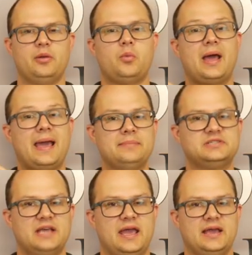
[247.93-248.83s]
What I am
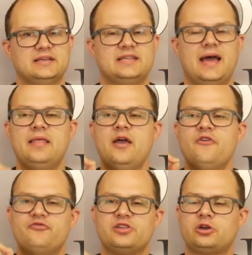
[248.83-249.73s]
saying is
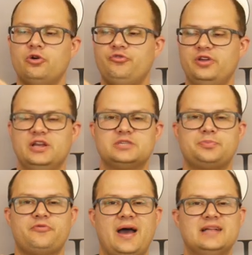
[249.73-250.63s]
that physical fitness
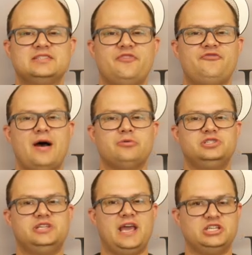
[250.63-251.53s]
provides the
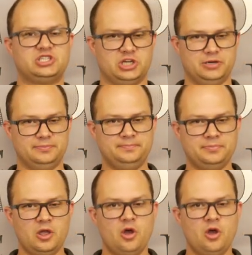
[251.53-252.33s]
foundation